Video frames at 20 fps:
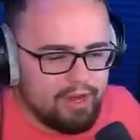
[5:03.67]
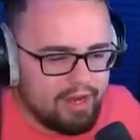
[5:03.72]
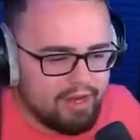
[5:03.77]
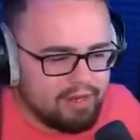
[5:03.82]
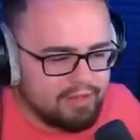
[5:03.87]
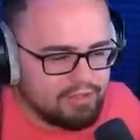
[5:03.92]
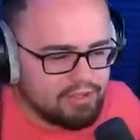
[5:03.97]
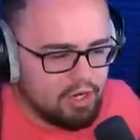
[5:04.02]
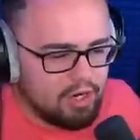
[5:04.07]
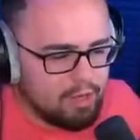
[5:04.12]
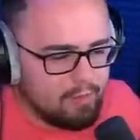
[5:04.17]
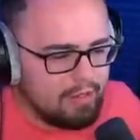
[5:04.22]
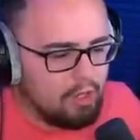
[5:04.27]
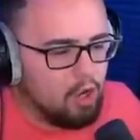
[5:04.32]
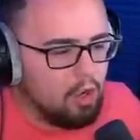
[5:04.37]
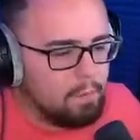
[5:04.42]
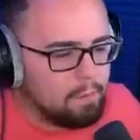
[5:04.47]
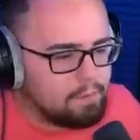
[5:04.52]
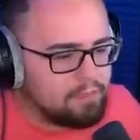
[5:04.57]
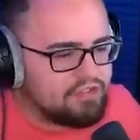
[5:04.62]
We're not gonna talk. Oops,
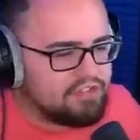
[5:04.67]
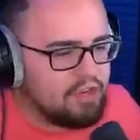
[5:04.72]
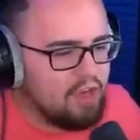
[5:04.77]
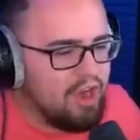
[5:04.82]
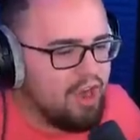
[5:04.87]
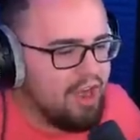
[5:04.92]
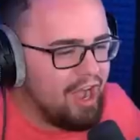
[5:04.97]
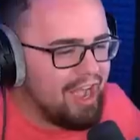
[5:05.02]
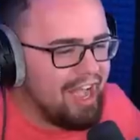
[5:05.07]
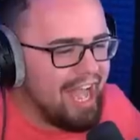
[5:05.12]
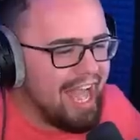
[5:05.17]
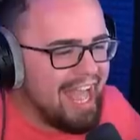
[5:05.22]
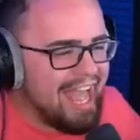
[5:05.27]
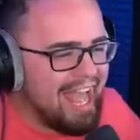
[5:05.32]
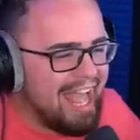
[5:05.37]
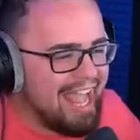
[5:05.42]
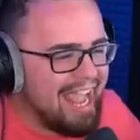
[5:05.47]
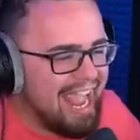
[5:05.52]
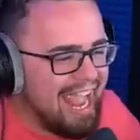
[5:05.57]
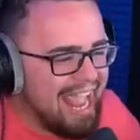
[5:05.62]
bro, you
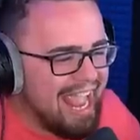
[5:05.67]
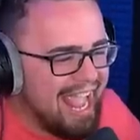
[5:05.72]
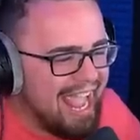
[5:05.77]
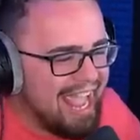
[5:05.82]
can't